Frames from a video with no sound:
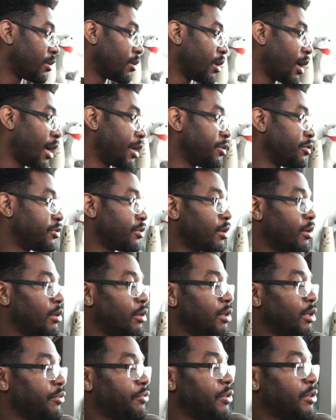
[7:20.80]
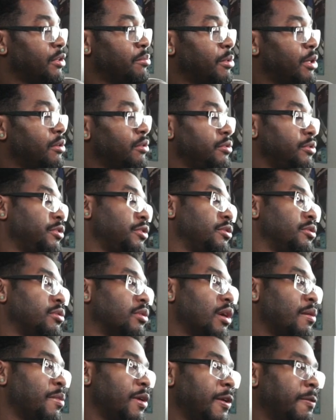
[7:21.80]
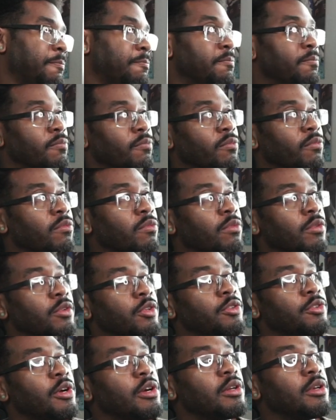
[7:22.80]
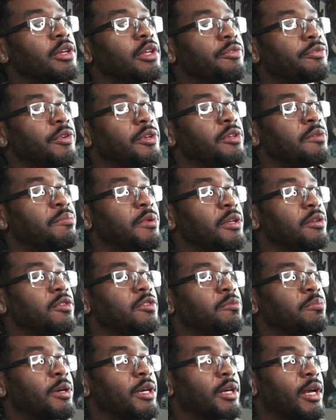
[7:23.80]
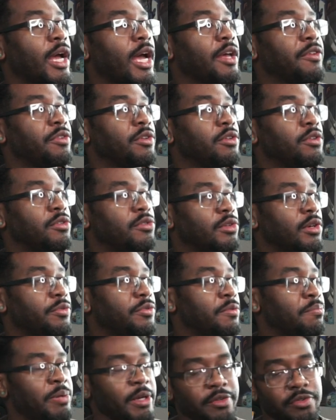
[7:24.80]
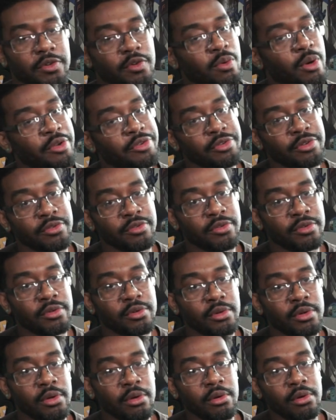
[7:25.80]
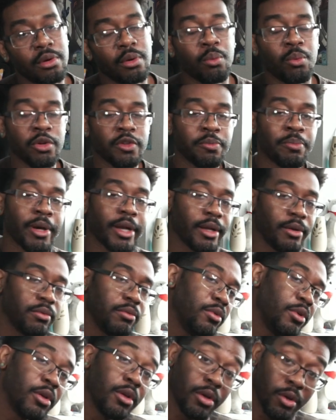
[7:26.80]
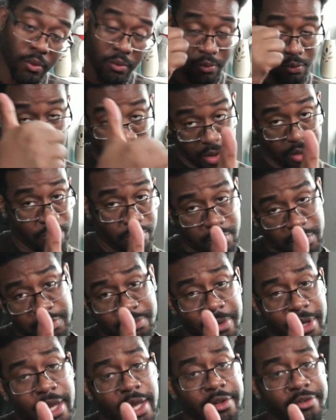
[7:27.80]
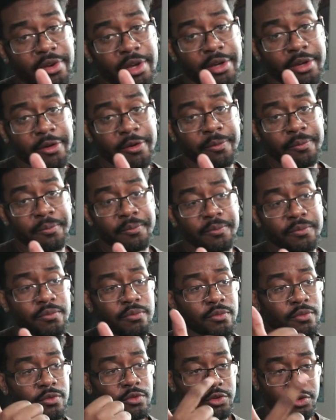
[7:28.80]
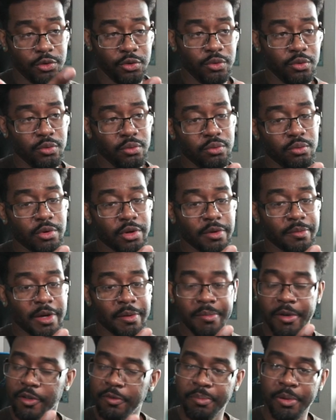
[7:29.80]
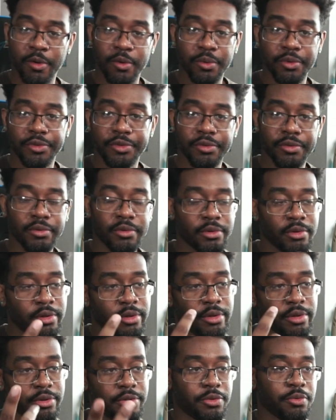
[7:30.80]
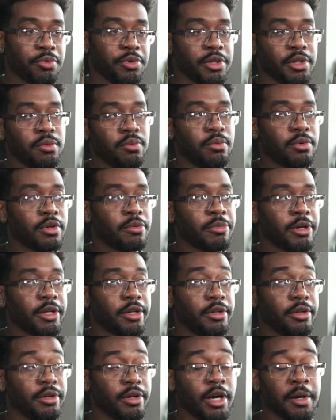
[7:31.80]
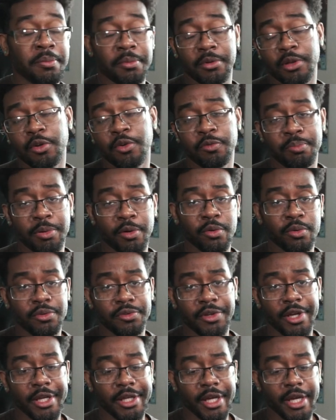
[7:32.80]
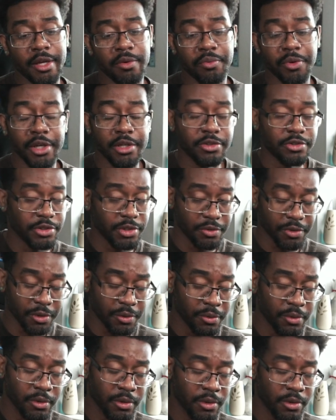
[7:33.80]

How do you start learning fundamentals? I mean, you start learning fundamentals by asking yourself the basic questions. What's my anti-air? 2, what are my best pokes? 3, what are my good up close pokes, aka range 0?